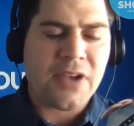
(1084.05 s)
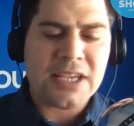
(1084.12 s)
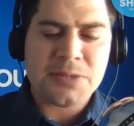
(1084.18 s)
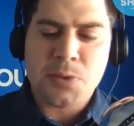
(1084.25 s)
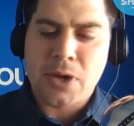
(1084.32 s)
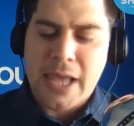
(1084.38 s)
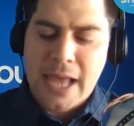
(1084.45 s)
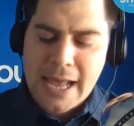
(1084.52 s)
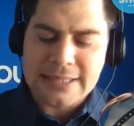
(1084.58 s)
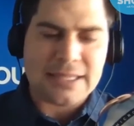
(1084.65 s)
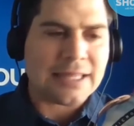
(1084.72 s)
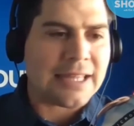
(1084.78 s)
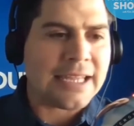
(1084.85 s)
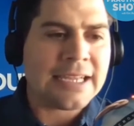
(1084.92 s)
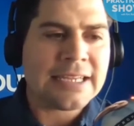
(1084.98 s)
there's Facebook
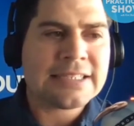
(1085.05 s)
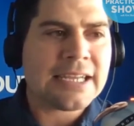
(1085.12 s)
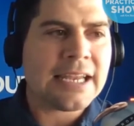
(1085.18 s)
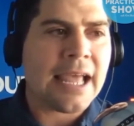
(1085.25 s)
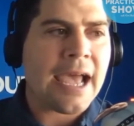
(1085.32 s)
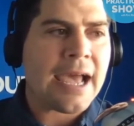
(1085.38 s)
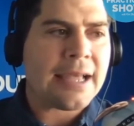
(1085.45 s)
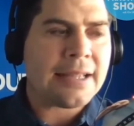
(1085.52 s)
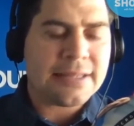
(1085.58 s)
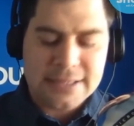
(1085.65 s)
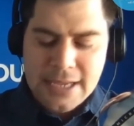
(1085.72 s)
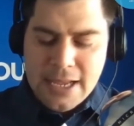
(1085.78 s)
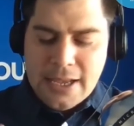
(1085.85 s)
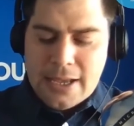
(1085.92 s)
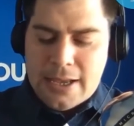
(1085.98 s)
ads, LinkedIn
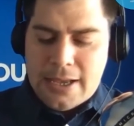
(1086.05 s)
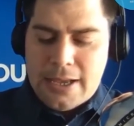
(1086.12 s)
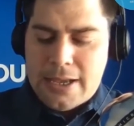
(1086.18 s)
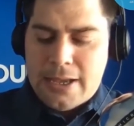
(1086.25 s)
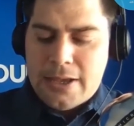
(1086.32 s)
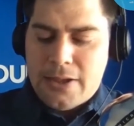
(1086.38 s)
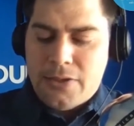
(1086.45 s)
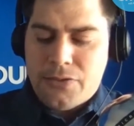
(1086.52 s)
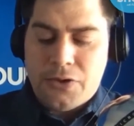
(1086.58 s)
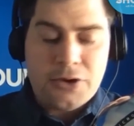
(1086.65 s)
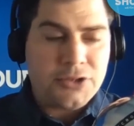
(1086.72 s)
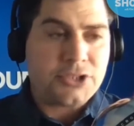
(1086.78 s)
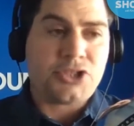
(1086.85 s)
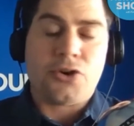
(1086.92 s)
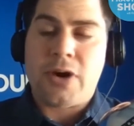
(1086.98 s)
ads. Uh,
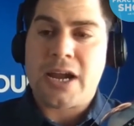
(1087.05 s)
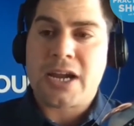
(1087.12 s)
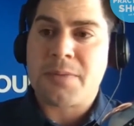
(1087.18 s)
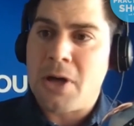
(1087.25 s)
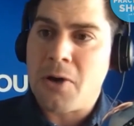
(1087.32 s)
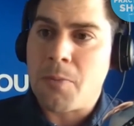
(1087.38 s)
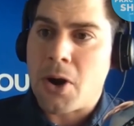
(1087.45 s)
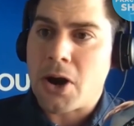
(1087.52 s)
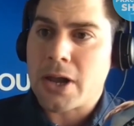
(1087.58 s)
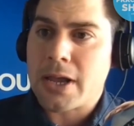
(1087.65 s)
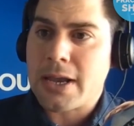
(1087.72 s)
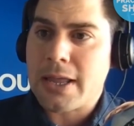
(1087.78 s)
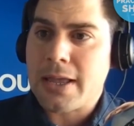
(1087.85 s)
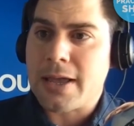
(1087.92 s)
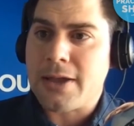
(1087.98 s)
there's direct mail
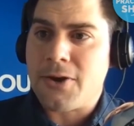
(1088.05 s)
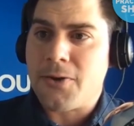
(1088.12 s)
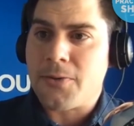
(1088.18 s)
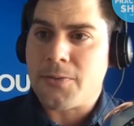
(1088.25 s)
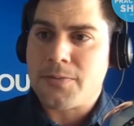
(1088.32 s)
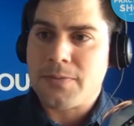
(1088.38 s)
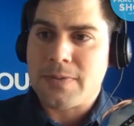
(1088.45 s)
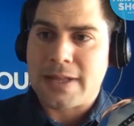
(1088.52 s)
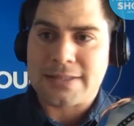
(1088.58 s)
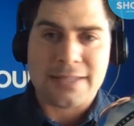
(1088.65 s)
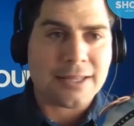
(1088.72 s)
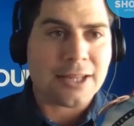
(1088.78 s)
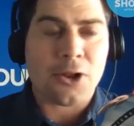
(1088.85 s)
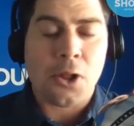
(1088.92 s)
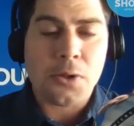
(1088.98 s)
marketing. I know
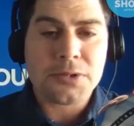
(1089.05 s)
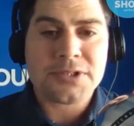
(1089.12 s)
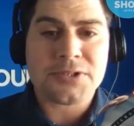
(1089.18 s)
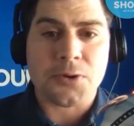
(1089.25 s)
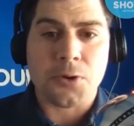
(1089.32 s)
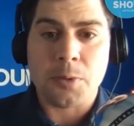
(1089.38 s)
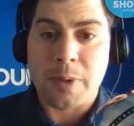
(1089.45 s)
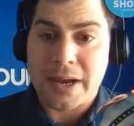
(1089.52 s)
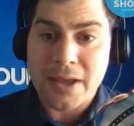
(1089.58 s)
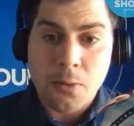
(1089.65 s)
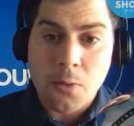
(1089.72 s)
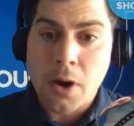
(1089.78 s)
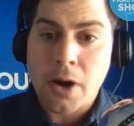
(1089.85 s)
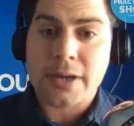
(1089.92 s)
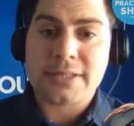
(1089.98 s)
that's a little old school, but
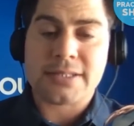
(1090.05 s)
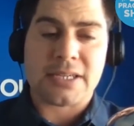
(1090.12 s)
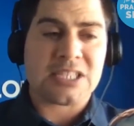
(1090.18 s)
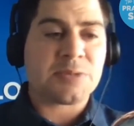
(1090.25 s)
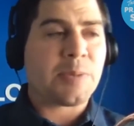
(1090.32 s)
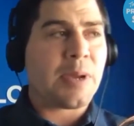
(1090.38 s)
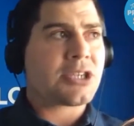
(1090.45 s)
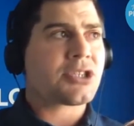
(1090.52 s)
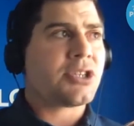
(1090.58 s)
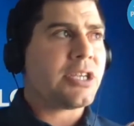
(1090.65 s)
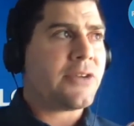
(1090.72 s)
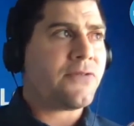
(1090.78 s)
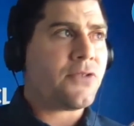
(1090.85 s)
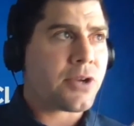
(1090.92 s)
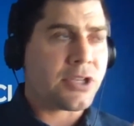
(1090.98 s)
it works,
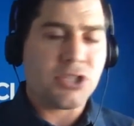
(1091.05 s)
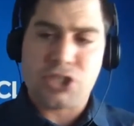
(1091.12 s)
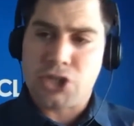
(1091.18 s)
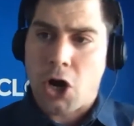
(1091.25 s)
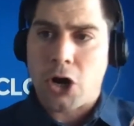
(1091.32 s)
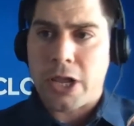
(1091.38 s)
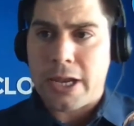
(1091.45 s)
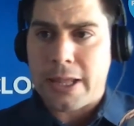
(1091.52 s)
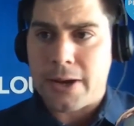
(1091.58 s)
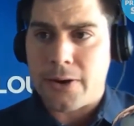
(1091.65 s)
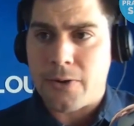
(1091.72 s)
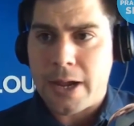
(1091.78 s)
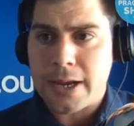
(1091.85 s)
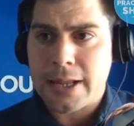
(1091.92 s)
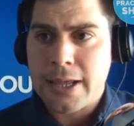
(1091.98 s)
especially if you can target
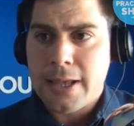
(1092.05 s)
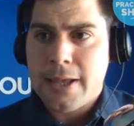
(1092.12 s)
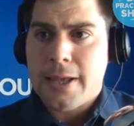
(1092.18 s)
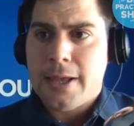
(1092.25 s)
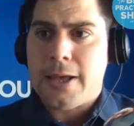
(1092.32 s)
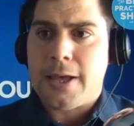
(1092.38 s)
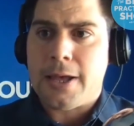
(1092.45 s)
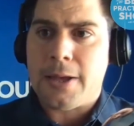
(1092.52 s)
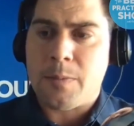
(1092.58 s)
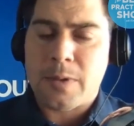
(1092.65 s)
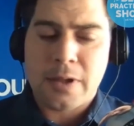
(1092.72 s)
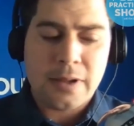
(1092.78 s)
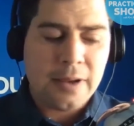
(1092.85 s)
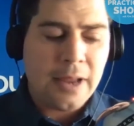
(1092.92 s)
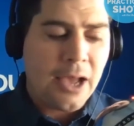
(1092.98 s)
it. Right. Right.
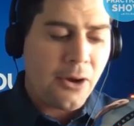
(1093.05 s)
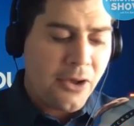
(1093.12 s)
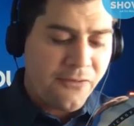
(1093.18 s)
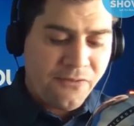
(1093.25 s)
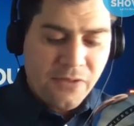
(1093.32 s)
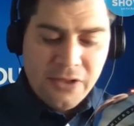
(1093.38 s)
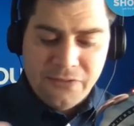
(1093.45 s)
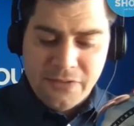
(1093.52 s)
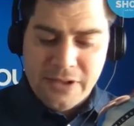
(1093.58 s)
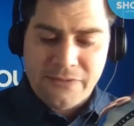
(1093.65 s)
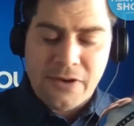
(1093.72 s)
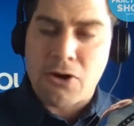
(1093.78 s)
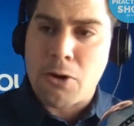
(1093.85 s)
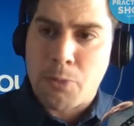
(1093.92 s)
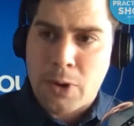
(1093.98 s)
Um, now, if, if,
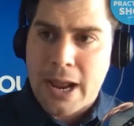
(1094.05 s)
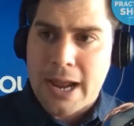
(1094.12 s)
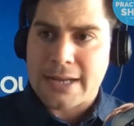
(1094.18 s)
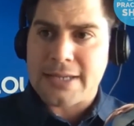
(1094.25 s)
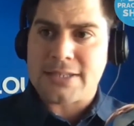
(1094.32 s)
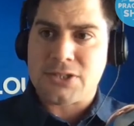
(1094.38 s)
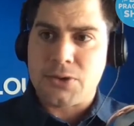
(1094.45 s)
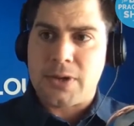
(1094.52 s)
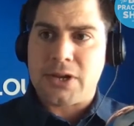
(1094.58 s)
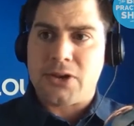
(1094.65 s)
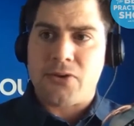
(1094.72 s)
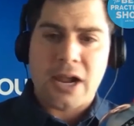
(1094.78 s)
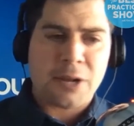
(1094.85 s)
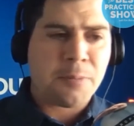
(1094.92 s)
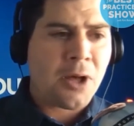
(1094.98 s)
if I were a practice
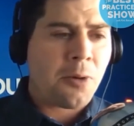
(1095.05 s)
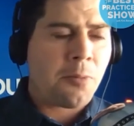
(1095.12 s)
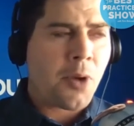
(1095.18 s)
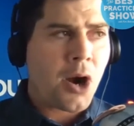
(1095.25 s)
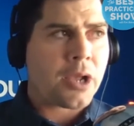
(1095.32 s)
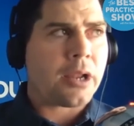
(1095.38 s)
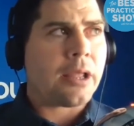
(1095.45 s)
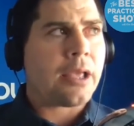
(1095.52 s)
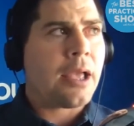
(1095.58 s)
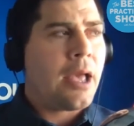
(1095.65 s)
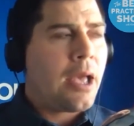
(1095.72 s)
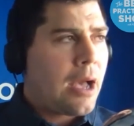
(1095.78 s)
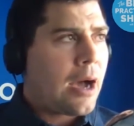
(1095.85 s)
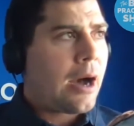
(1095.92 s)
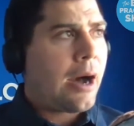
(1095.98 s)
doing direct mail
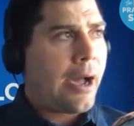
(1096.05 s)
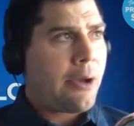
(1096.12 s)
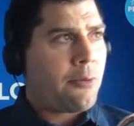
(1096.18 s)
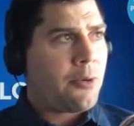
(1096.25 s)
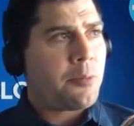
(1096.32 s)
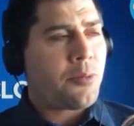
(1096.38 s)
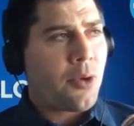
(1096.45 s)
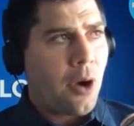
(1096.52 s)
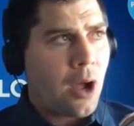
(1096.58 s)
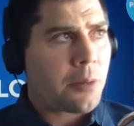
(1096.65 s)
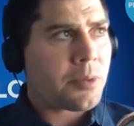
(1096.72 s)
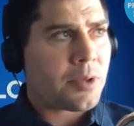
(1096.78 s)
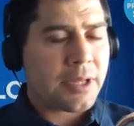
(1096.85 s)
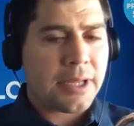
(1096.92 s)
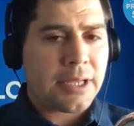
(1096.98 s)
marketing, I would
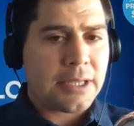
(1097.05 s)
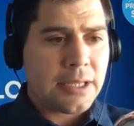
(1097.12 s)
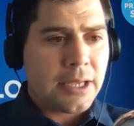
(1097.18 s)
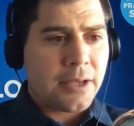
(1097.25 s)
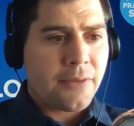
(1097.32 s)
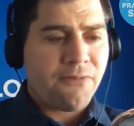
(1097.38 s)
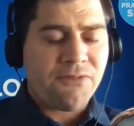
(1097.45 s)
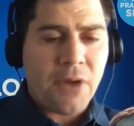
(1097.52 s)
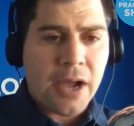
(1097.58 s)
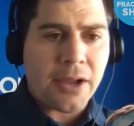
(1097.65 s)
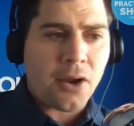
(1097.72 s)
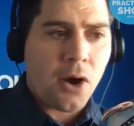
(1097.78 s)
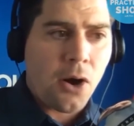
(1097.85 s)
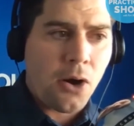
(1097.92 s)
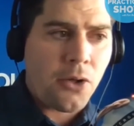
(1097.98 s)
probably
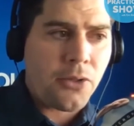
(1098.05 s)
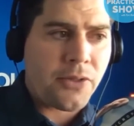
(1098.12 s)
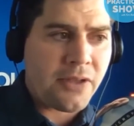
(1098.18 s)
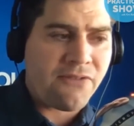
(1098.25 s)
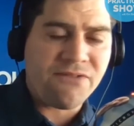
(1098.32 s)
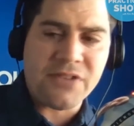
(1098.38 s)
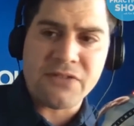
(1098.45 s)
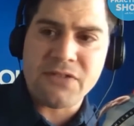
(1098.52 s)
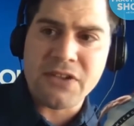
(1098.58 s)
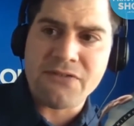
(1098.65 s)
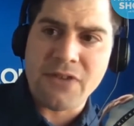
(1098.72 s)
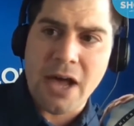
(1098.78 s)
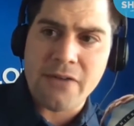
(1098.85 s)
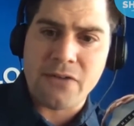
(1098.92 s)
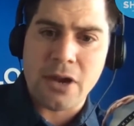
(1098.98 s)
find all the
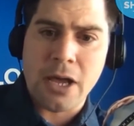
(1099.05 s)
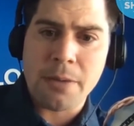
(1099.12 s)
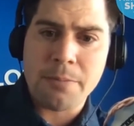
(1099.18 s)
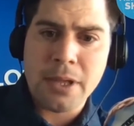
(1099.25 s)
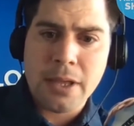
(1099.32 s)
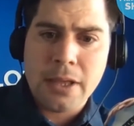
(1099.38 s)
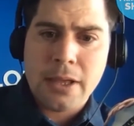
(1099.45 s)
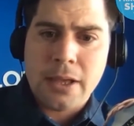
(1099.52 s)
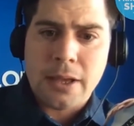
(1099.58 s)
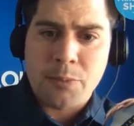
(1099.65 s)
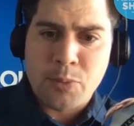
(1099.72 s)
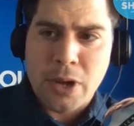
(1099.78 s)
55 and up